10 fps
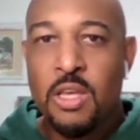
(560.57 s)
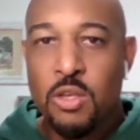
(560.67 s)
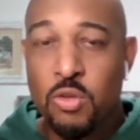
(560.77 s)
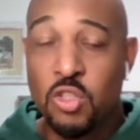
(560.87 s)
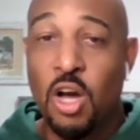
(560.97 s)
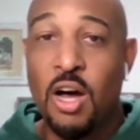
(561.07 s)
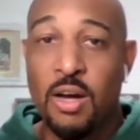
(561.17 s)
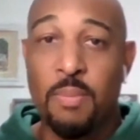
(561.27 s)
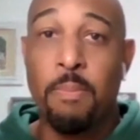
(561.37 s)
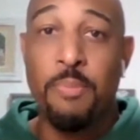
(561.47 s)
you saw
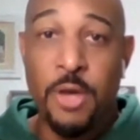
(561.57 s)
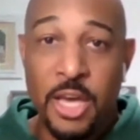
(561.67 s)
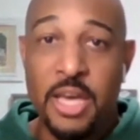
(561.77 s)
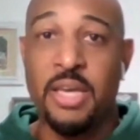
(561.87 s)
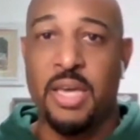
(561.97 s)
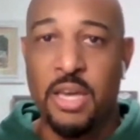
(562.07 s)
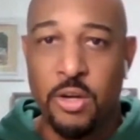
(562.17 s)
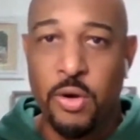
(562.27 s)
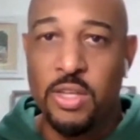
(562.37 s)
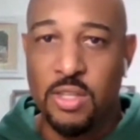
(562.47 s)
a big increase